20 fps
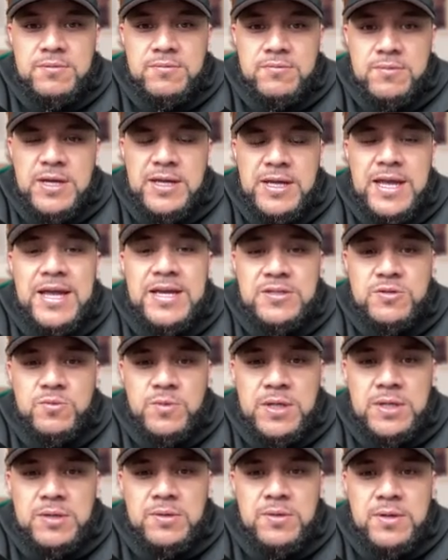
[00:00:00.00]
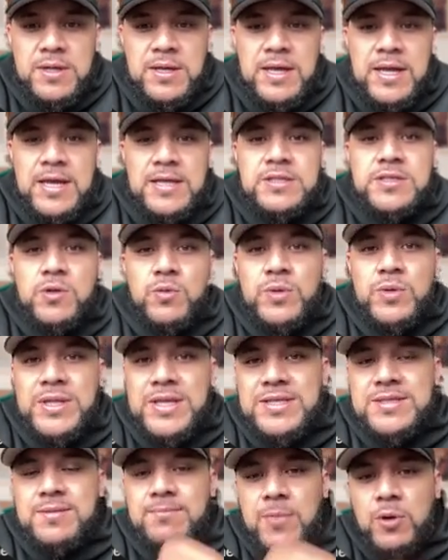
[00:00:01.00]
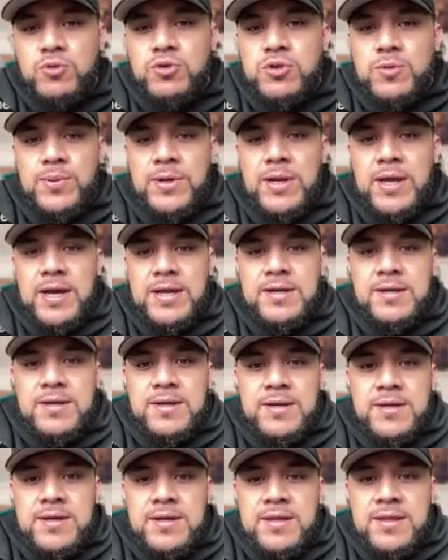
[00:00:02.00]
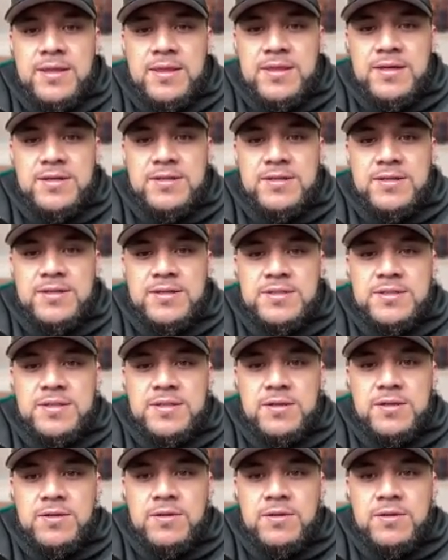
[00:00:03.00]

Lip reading: right, as well. And so we need to multiply this,